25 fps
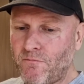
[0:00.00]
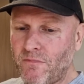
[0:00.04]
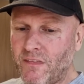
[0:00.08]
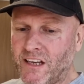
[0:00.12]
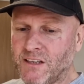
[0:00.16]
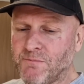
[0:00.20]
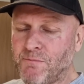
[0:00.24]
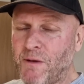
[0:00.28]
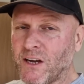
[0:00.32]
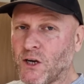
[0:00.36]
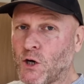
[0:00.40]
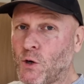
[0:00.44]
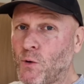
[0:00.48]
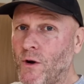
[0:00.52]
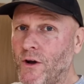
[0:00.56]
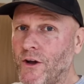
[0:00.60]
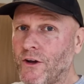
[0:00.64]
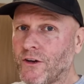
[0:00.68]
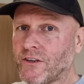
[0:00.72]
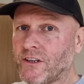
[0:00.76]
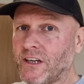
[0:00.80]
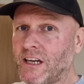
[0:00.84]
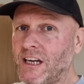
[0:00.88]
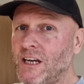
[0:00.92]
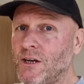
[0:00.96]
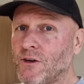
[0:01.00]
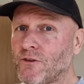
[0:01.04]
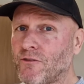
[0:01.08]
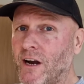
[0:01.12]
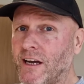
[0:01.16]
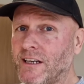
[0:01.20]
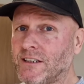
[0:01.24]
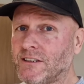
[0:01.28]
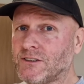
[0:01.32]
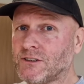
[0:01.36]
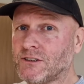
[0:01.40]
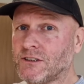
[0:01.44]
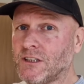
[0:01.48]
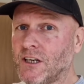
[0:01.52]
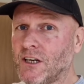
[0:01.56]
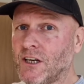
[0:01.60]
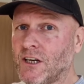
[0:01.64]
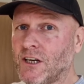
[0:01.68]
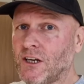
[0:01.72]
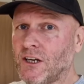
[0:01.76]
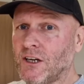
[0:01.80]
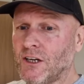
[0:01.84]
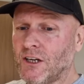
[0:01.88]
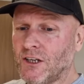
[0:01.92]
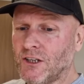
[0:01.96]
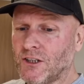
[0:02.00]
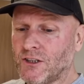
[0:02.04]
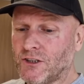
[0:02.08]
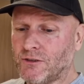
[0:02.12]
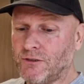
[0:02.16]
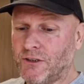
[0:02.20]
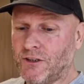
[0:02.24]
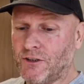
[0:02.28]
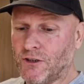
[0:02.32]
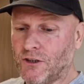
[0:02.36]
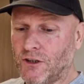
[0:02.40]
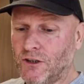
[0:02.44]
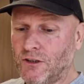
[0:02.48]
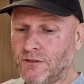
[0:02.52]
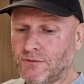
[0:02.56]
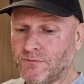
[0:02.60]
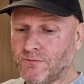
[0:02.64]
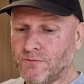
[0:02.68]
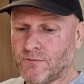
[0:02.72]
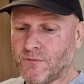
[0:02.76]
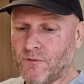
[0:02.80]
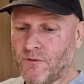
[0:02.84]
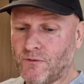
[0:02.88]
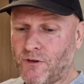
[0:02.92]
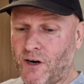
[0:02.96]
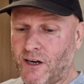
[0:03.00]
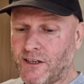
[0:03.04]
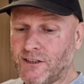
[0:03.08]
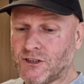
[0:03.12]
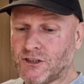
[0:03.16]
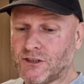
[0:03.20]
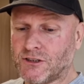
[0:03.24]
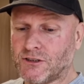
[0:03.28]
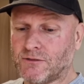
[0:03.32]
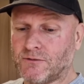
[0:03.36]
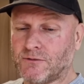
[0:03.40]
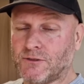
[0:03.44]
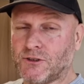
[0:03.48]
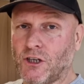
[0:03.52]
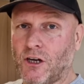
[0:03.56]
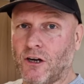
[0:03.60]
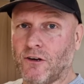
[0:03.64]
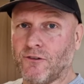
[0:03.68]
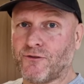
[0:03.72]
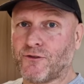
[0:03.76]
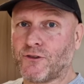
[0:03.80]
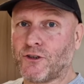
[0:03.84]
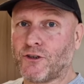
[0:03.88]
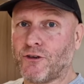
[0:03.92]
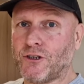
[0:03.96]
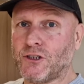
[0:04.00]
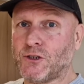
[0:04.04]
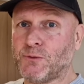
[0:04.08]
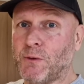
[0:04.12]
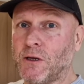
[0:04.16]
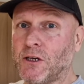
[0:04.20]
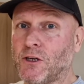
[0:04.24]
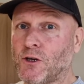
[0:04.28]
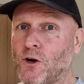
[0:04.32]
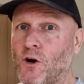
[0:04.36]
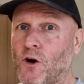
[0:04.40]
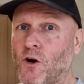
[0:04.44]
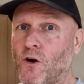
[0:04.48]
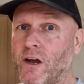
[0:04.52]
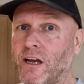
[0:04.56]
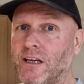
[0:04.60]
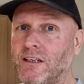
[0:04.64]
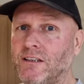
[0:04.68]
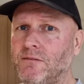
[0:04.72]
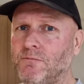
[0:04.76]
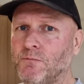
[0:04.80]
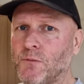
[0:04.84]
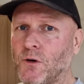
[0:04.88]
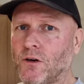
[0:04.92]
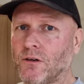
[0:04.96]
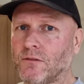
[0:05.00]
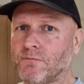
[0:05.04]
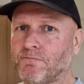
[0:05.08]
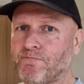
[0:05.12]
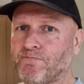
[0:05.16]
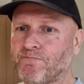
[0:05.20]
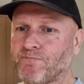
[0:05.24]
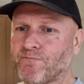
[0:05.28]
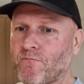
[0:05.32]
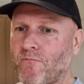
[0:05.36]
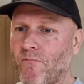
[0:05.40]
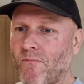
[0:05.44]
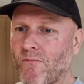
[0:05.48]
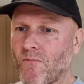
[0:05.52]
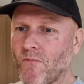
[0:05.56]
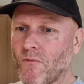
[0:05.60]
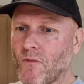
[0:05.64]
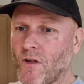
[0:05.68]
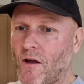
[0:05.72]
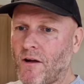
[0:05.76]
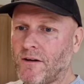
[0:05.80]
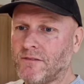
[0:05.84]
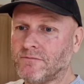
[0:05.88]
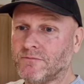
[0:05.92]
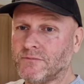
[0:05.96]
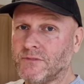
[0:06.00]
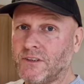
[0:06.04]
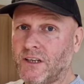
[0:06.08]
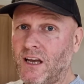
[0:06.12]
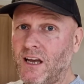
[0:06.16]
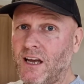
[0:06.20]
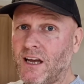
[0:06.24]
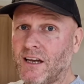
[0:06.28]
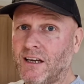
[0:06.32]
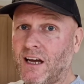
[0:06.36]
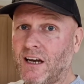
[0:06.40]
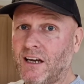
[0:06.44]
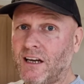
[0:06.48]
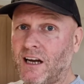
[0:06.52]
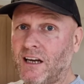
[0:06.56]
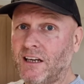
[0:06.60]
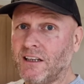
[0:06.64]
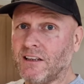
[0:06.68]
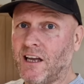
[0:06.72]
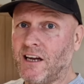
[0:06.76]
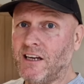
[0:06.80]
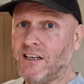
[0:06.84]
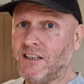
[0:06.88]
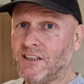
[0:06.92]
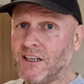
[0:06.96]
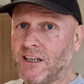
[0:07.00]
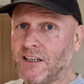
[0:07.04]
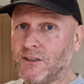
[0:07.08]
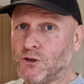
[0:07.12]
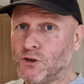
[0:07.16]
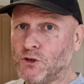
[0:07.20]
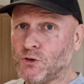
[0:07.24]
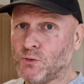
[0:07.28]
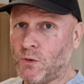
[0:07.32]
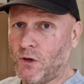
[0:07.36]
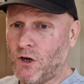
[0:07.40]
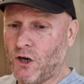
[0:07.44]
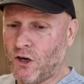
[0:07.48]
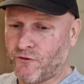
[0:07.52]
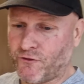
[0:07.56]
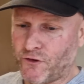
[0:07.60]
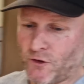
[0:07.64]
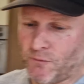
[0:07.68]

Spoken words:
It's a bit quirky, rice, you know, rice sort of crispy coating, but yeah, I like it. It does work